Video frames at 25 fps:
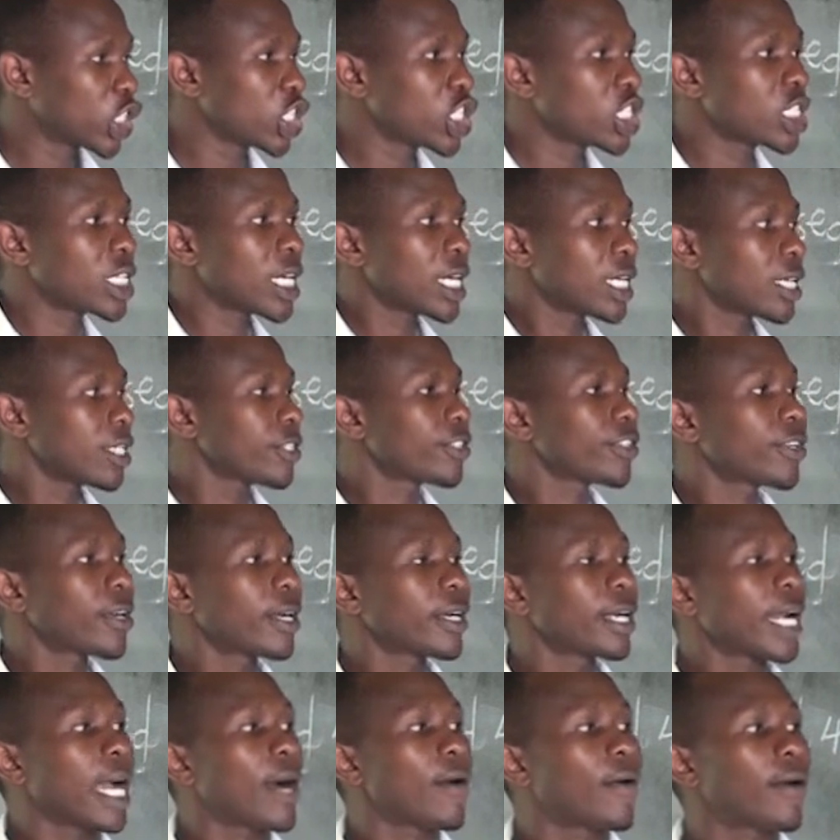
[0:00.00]
she started
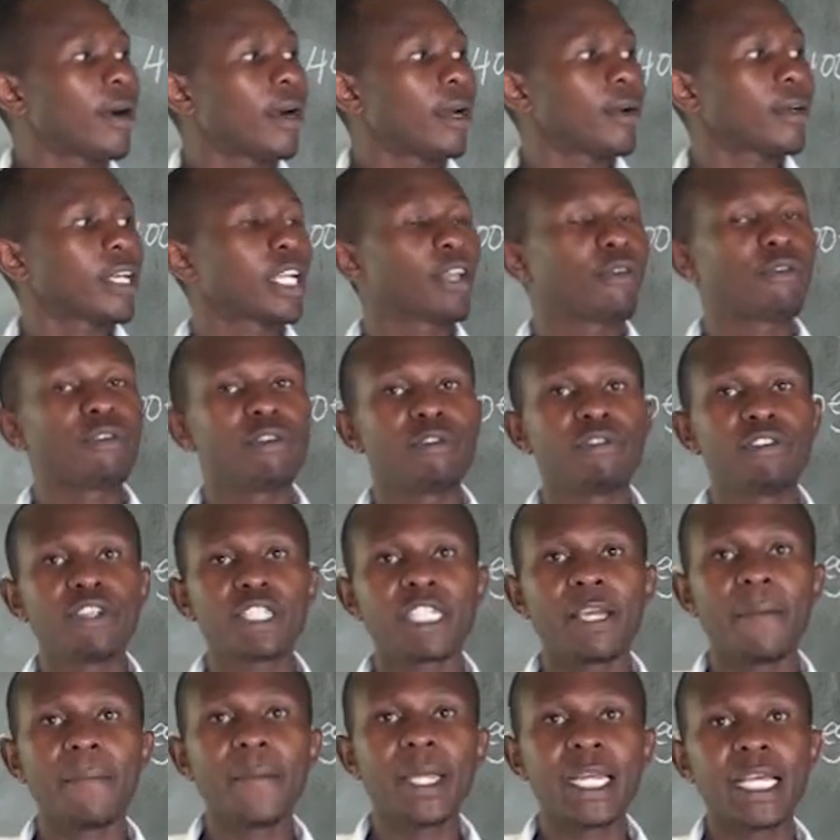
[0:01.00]
now carrying
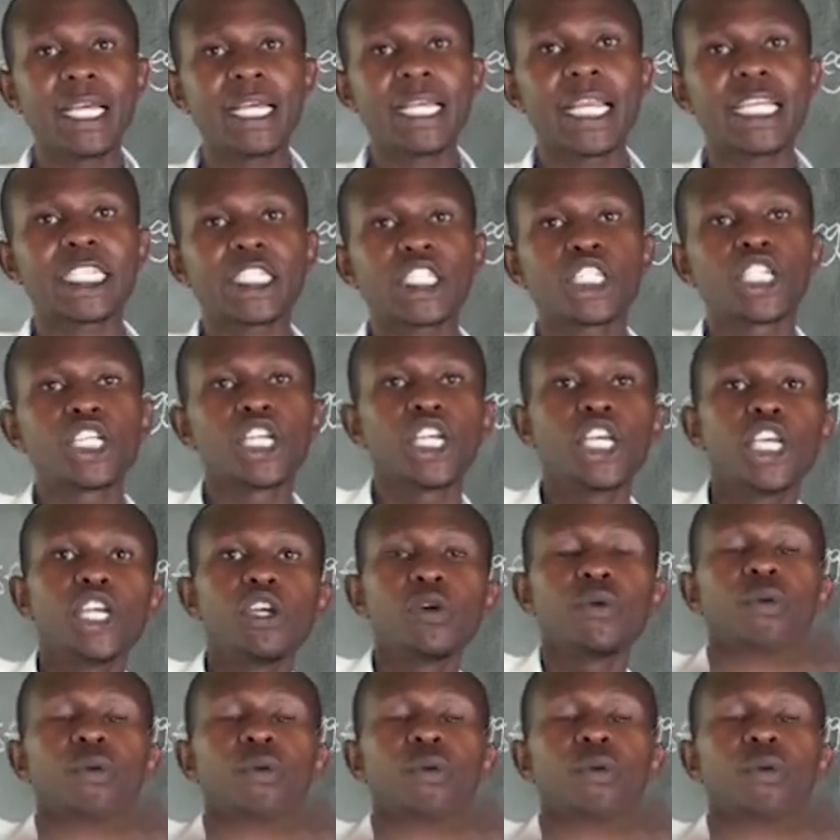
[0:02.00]
50, meaning that she